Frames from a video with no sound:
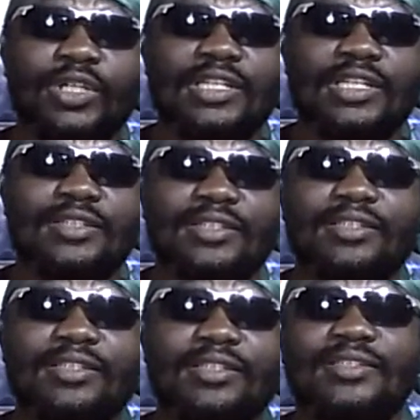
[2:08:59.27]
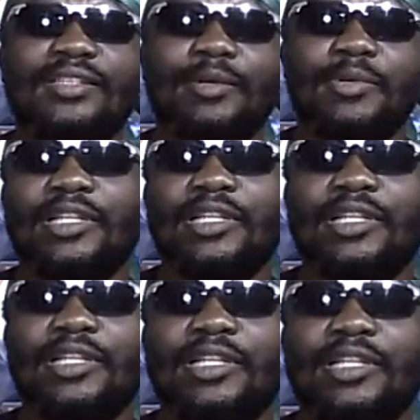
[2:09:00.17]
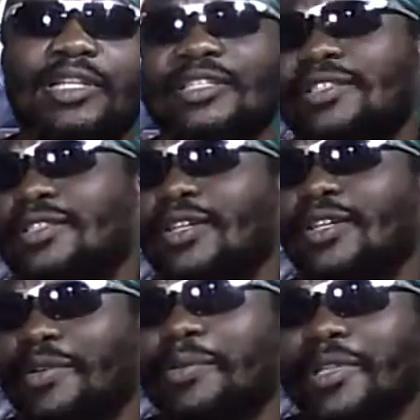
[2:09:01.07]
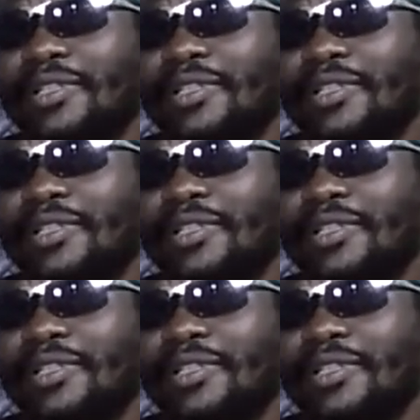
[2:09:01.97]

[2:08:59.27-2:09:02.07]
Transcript: that, but I heard that a shipping company is